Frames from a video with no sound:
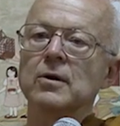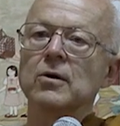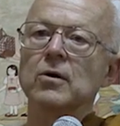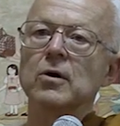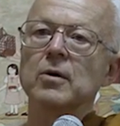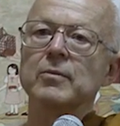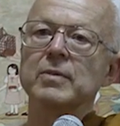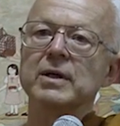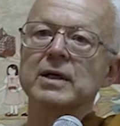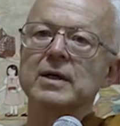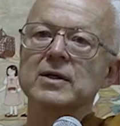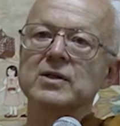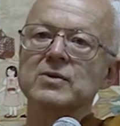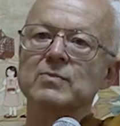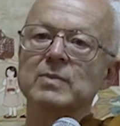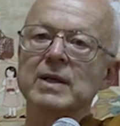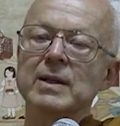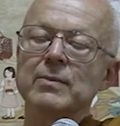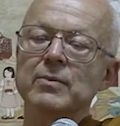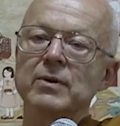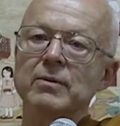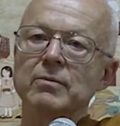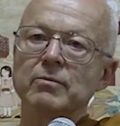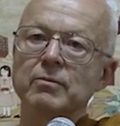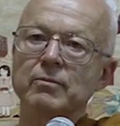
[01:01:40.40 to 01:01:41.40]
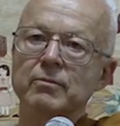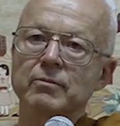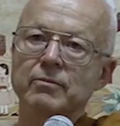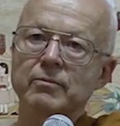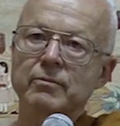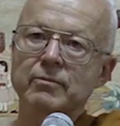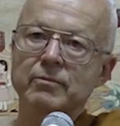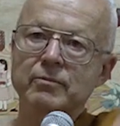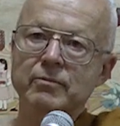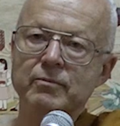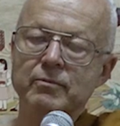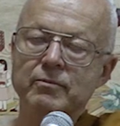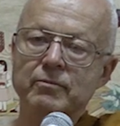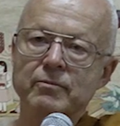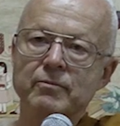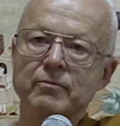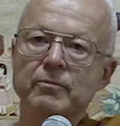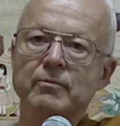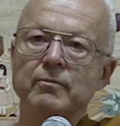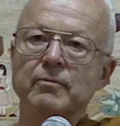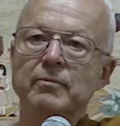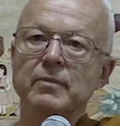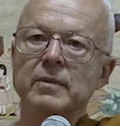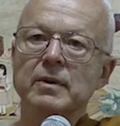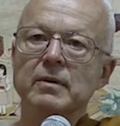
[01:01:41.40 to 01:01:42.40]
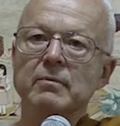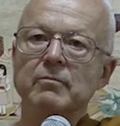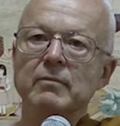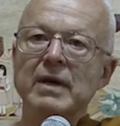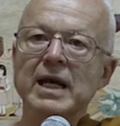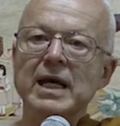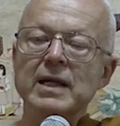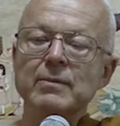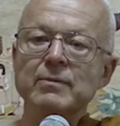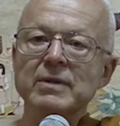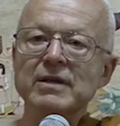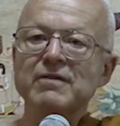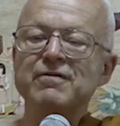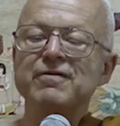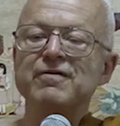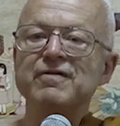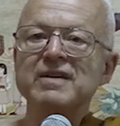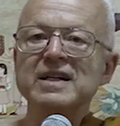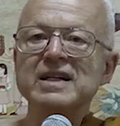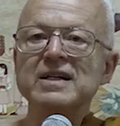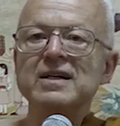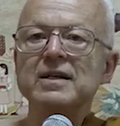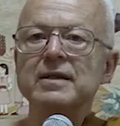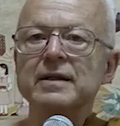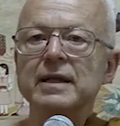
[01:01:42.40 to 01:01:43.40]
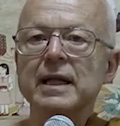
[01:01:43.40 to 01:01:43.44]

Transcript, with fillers: Or because people made me feel